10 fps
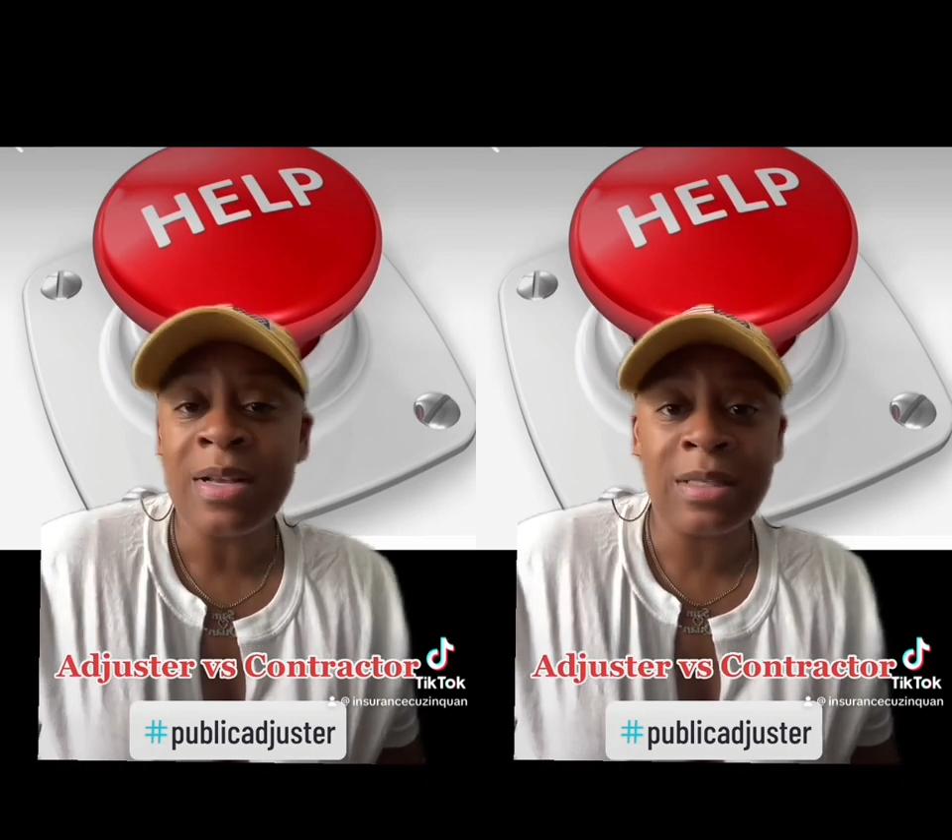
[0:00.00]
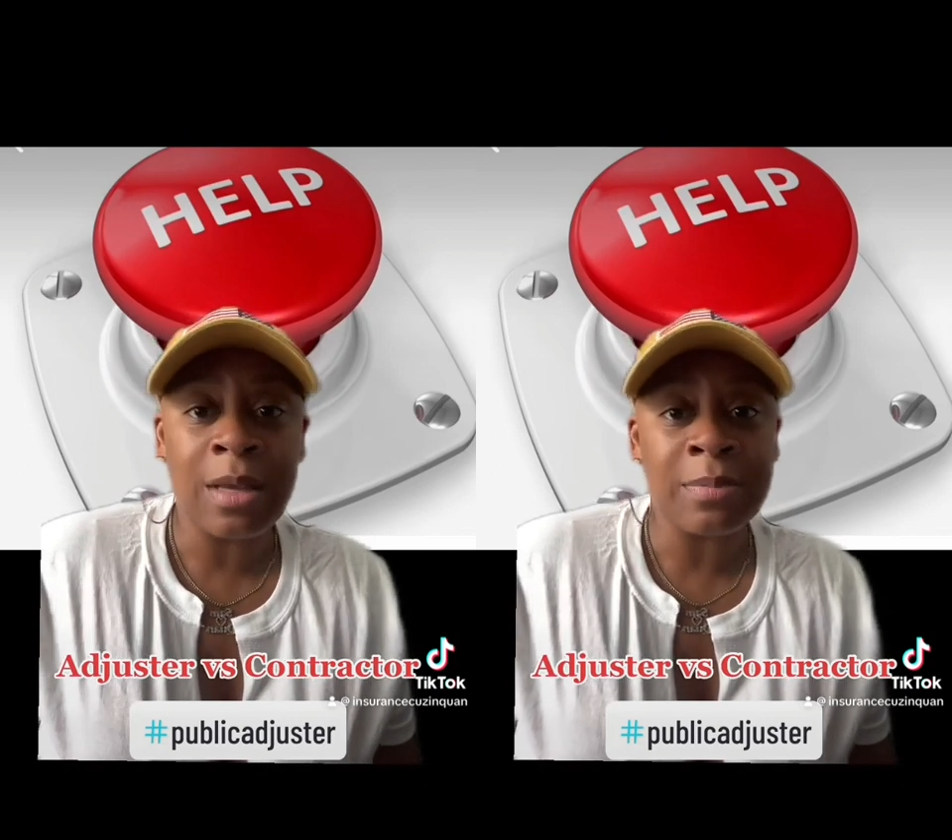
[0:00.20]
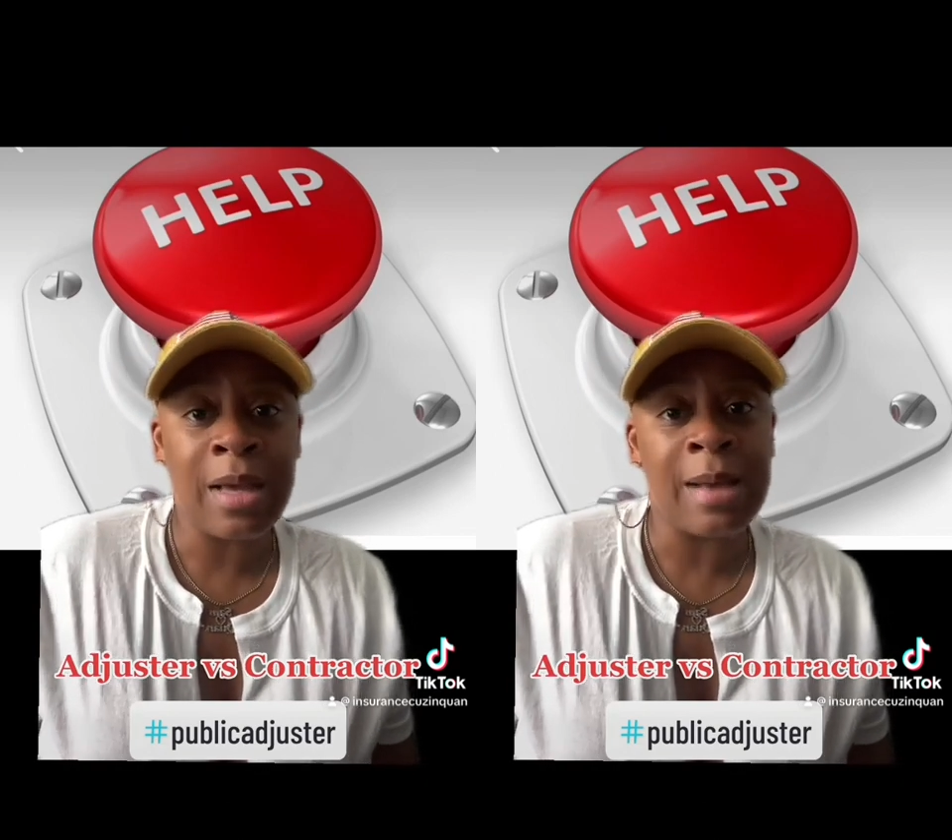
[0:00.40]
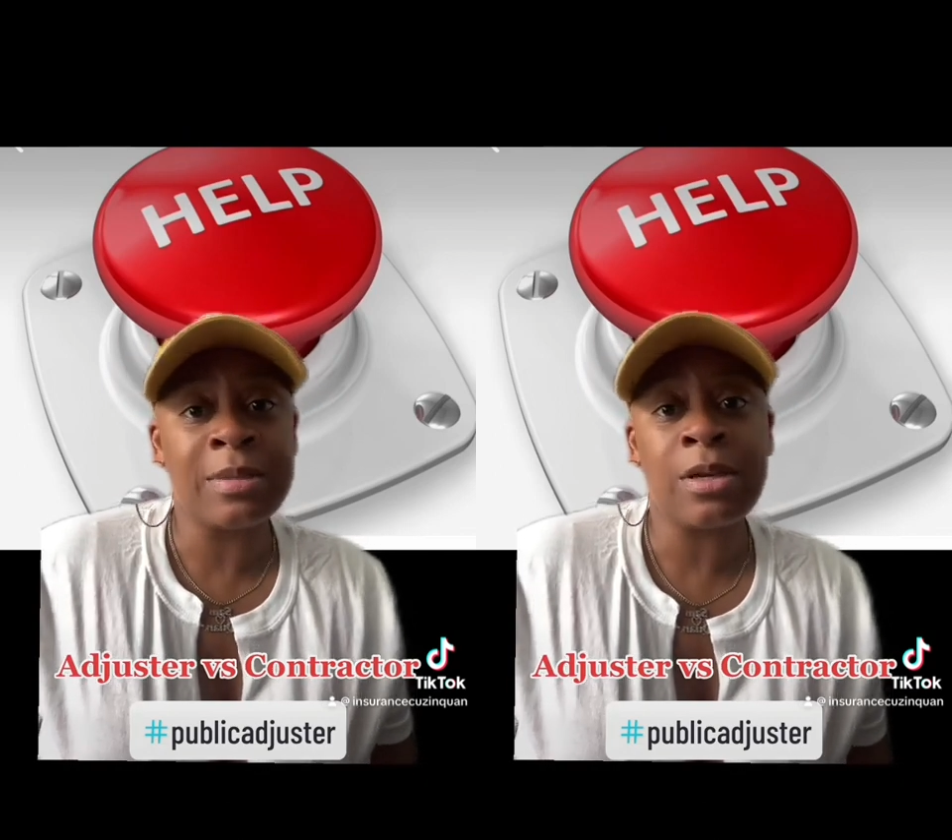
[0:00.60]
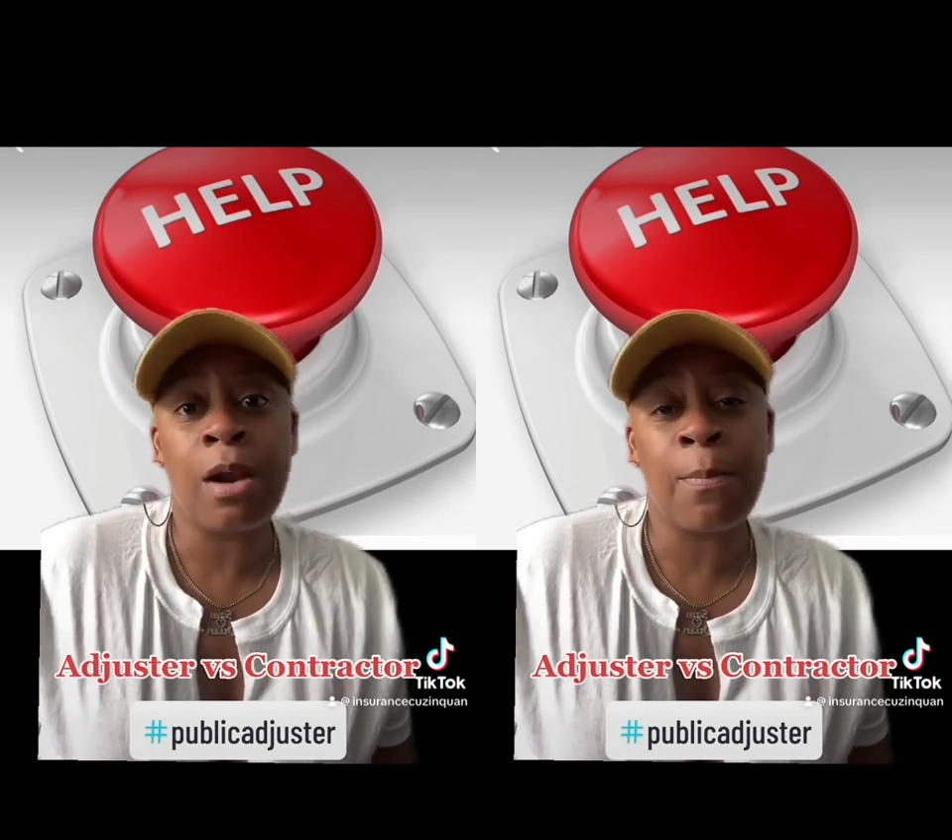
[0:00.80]
Sometimes
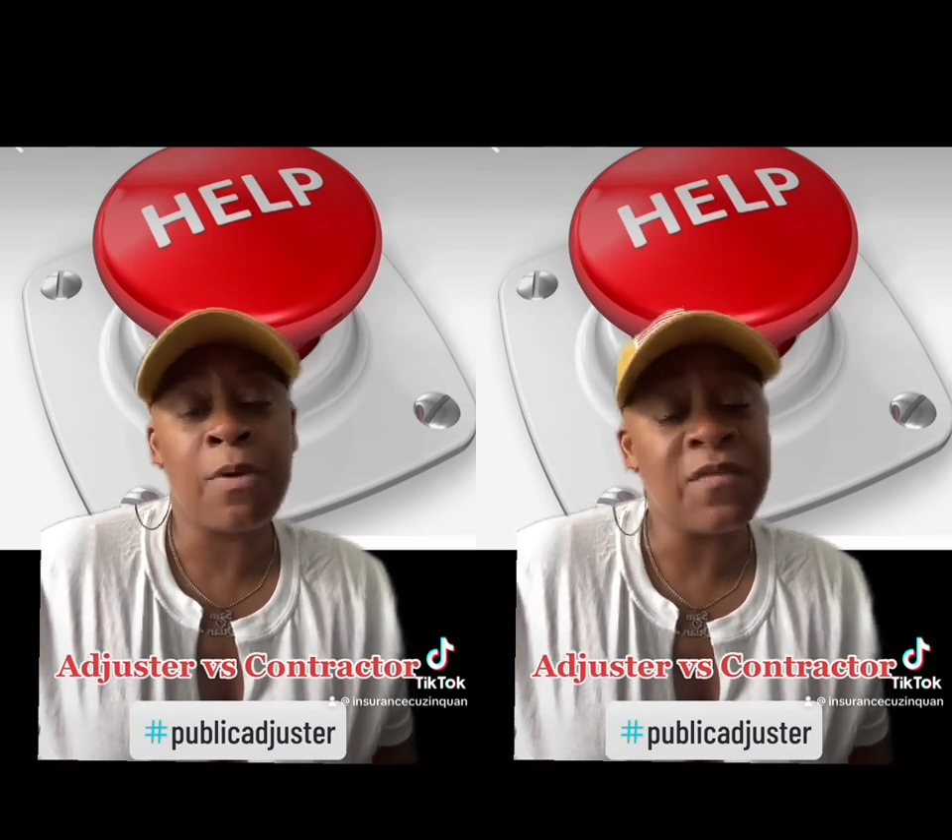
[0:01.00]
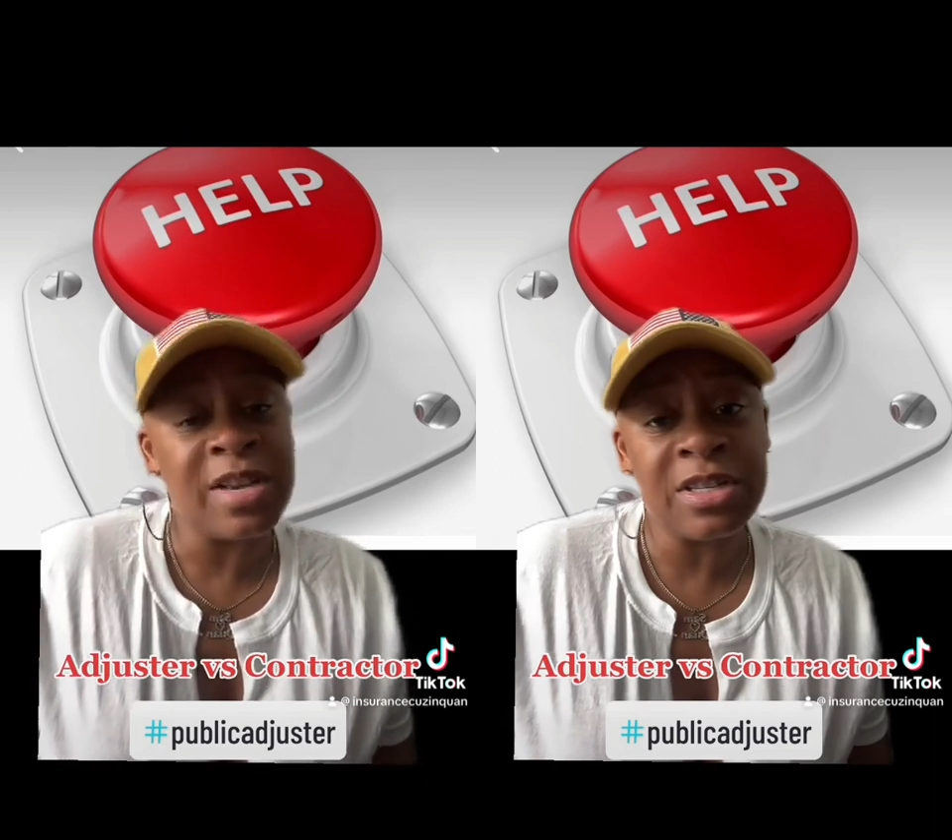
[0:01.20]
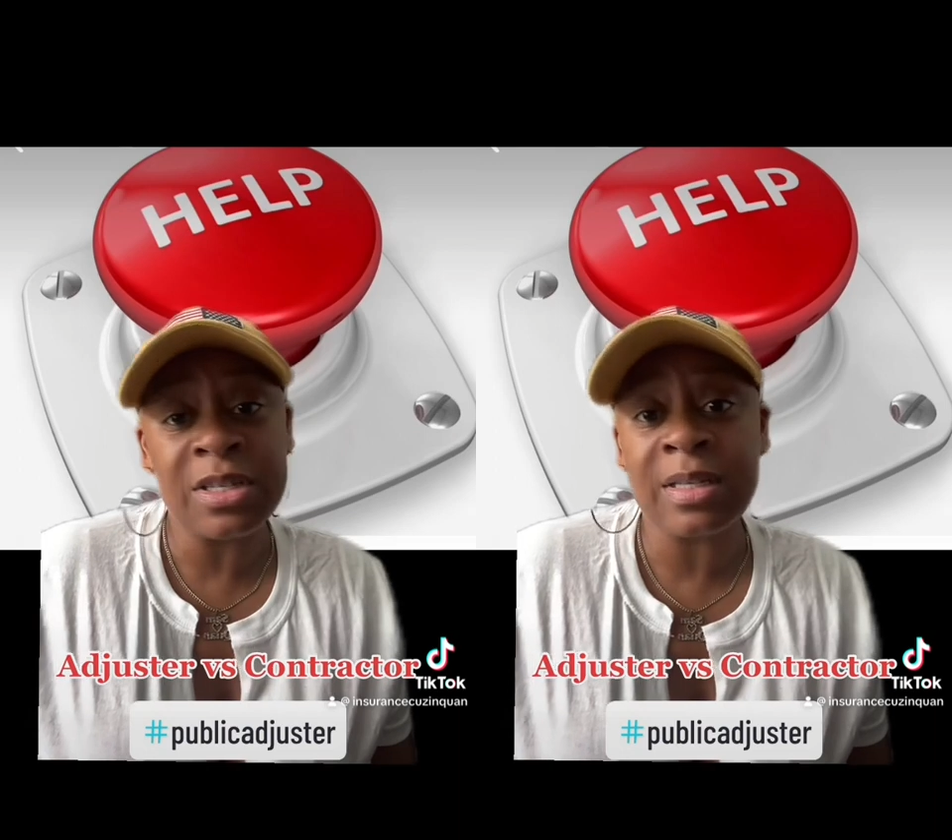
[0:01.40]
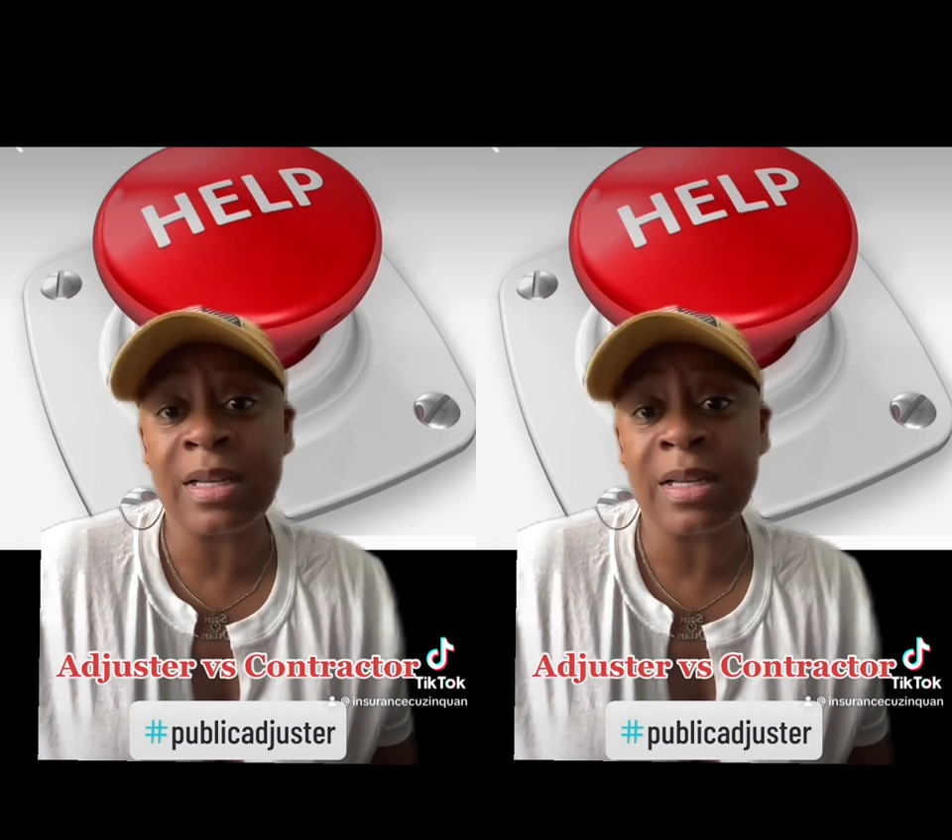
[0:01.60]
there are provisions